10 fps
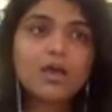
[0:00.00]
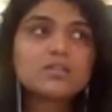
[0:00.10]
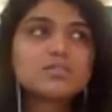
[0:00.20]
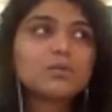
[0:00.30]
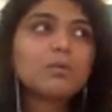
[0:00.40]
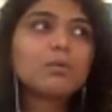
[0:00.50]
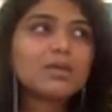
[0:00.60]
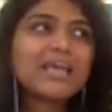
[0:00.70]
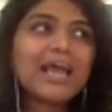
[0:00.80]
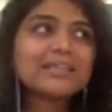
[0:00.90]
So
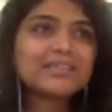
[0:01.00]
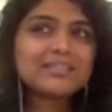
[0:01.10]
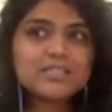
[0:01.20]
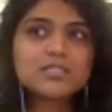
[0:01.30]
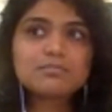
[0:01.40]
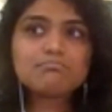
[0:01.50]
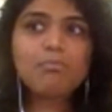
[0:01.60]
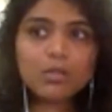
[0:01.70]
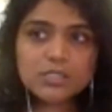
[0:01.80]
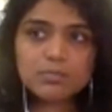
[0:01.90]
yeah, I think these
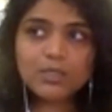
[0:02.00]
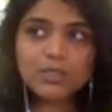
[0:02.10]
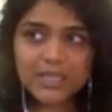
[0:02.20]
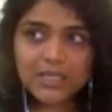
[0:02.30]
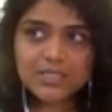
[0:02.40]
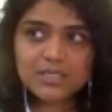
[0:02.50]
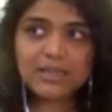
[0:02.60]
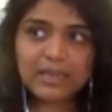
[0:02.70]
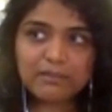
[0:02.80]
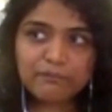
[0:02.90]
small things in
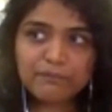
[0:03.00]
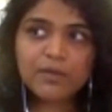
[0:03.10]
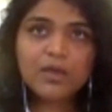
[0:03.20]
life,